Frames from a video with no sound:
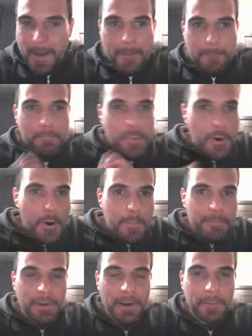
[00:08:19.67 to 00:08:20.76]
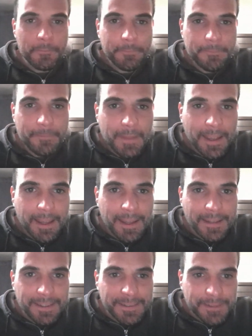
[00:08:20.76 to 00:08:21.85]
Boom!
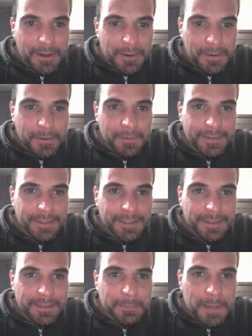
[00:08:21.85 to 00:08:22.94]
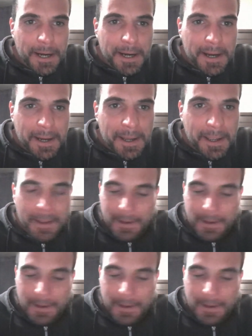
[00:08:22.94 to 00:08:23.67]
And that goes into my...